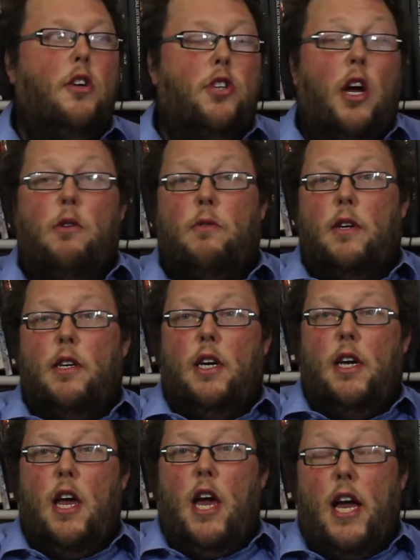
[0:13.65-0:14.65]
So,
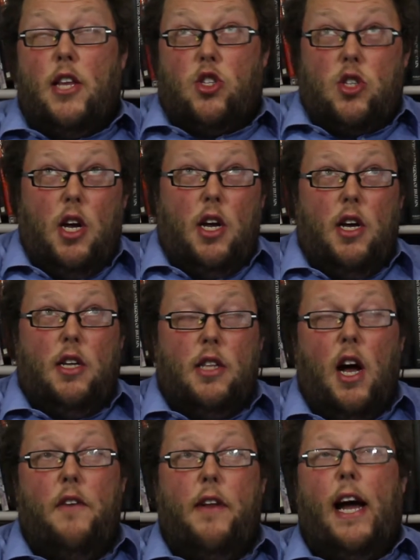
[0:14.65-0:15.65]
it's
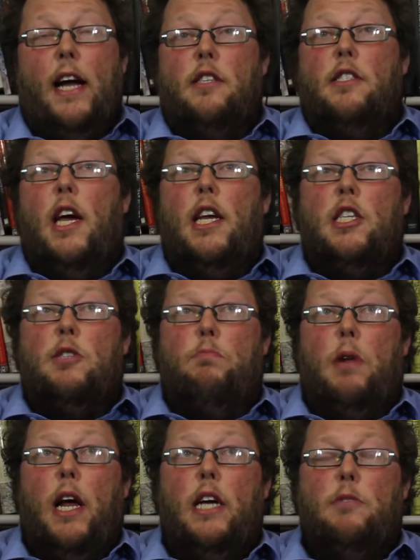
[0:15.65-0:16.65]
Lie of the Land takes
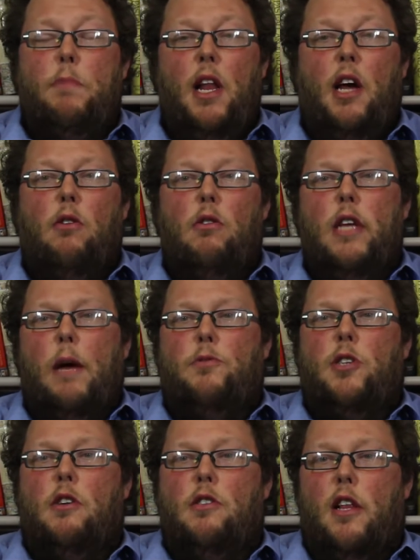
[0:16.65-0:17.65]
place, a bit like all the
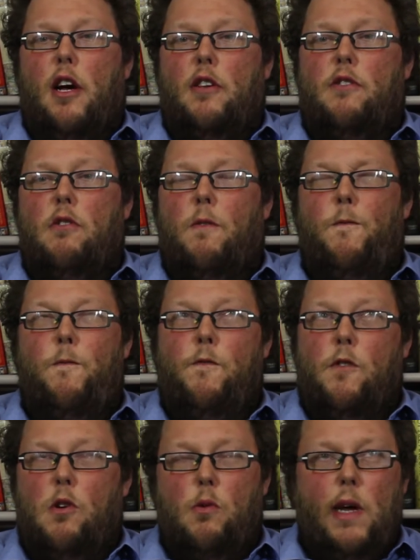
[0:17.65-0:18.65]
episodes the last
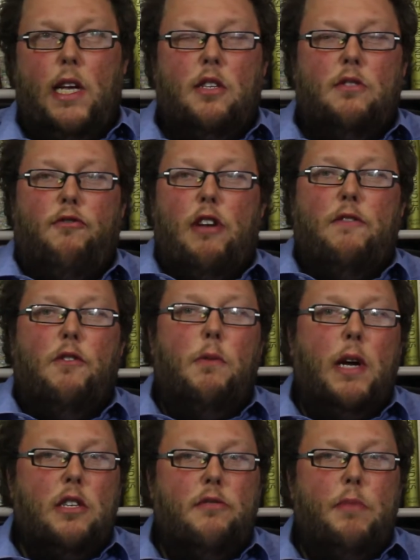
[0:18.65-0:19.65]
4 weeks, 3-4
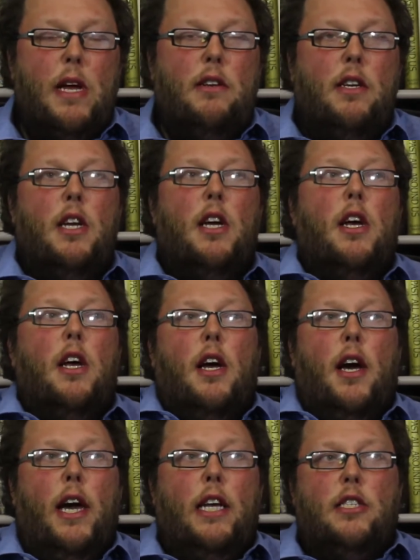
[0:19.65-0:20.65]
weeks have been.
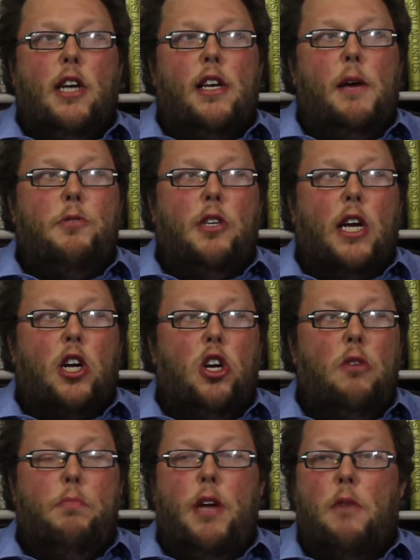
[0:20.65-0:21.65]
It's an episode that
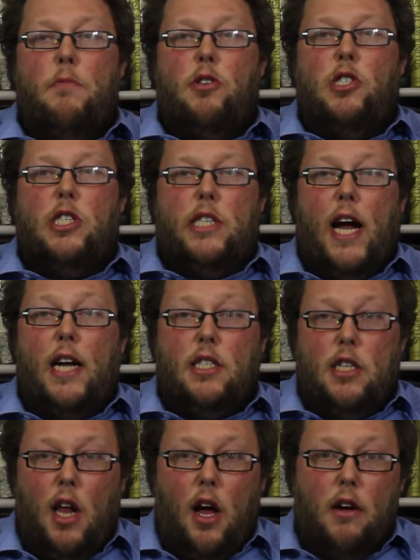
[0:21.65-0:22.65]
could be almost
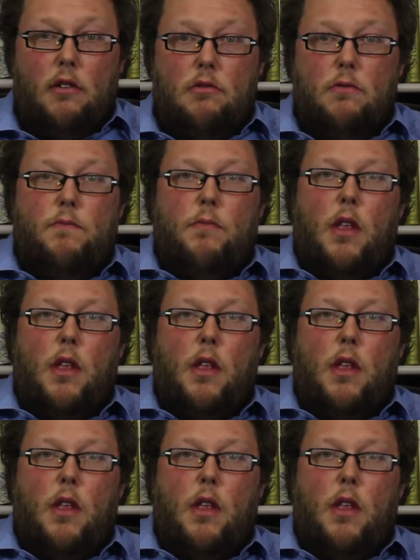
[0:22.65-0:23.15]
standalone,